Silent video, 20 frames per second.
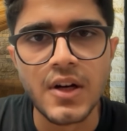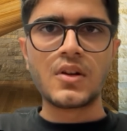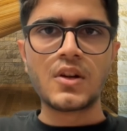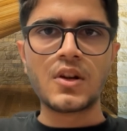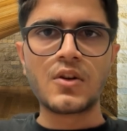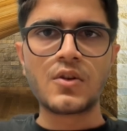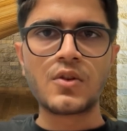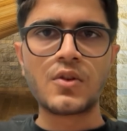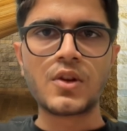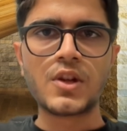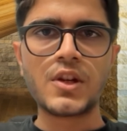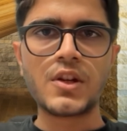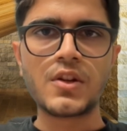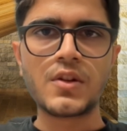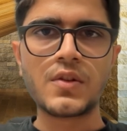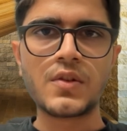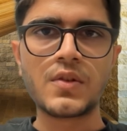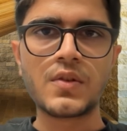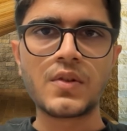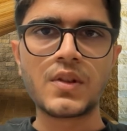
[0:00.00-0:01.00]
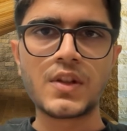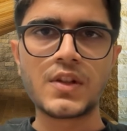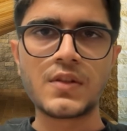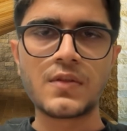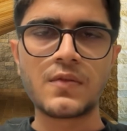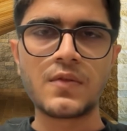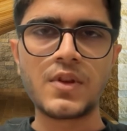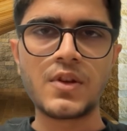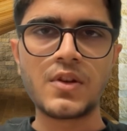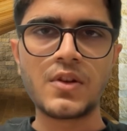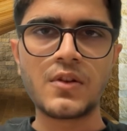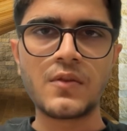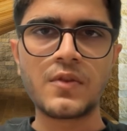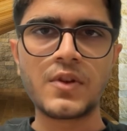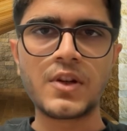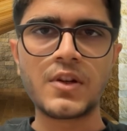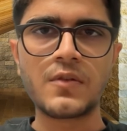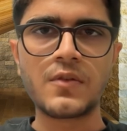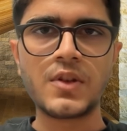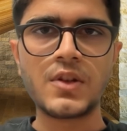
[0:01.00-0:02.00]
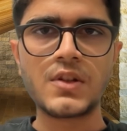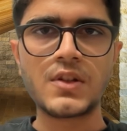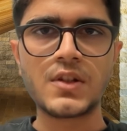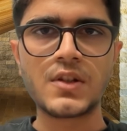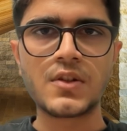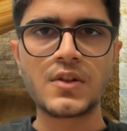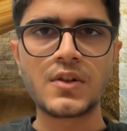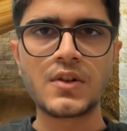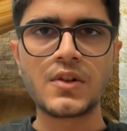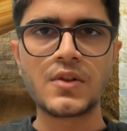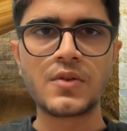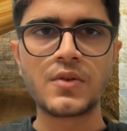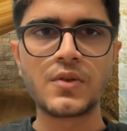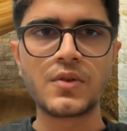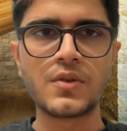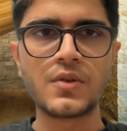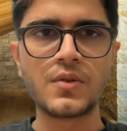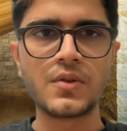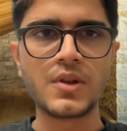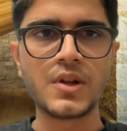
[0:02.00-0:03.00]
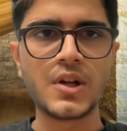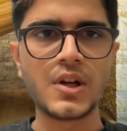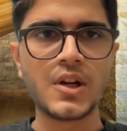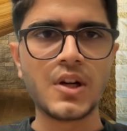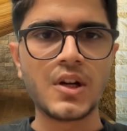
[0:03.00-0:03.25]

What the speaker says: Now to take you through this, we offer a feature called Code Tour.